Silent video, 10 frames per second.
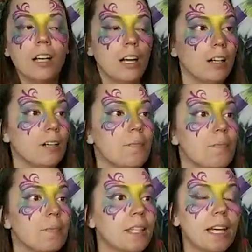All right,
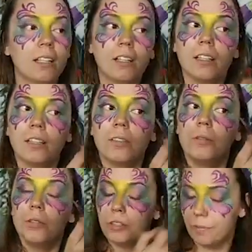got it on the
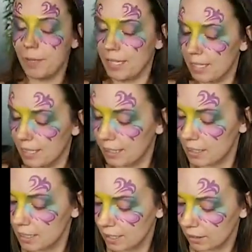corner of my eye.
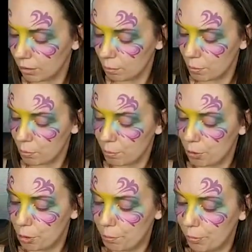Let's get a little bit more
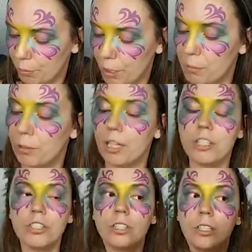purple in my
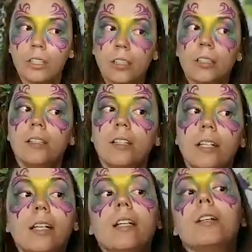brush.
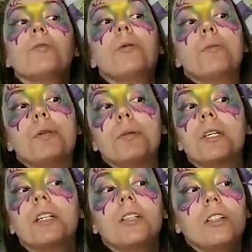And remember, we're
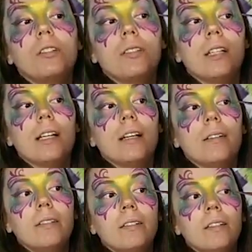going to look
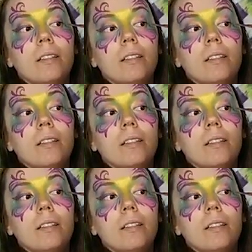down,